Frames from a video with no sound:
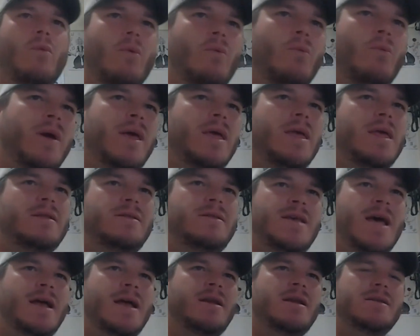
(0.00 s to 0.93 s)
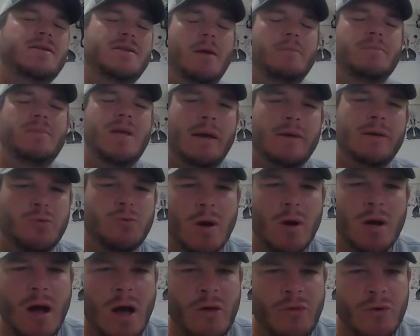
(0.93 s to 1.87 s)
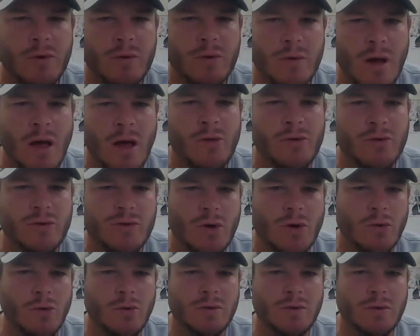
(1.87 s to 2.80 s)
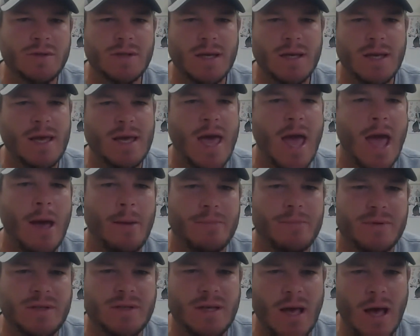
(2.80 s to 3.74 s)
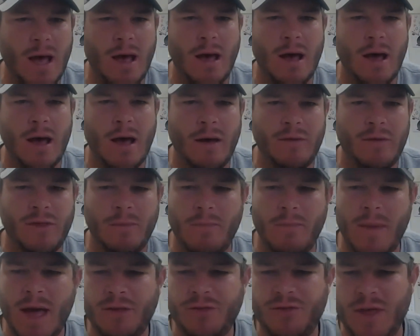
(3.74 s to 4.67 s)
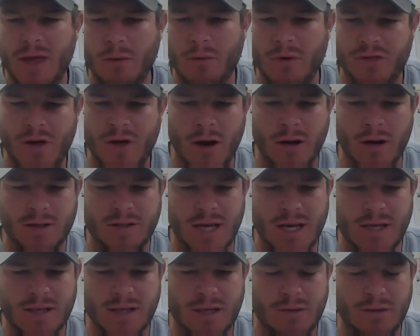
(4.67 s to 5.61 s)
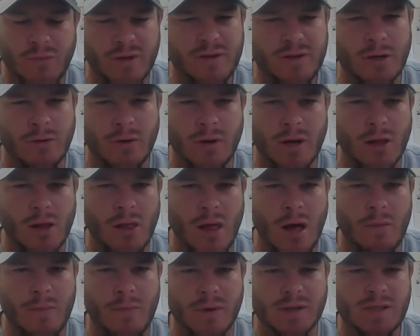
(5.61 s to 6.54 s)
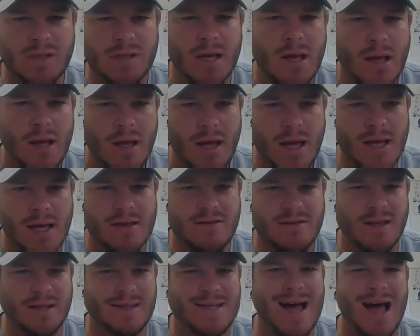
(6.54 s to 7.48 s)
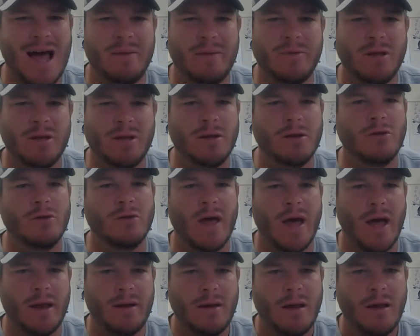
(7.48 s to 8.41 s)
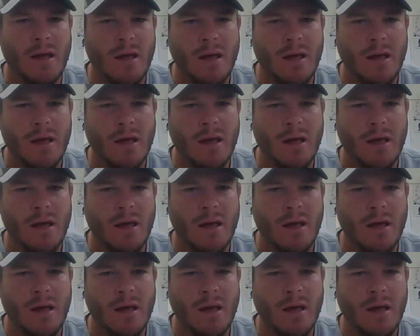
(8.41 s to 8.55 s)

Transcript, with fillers: we tend to sometimes work other other schools' camps. Uh, the main thing with our season with doing club is is the time to do that.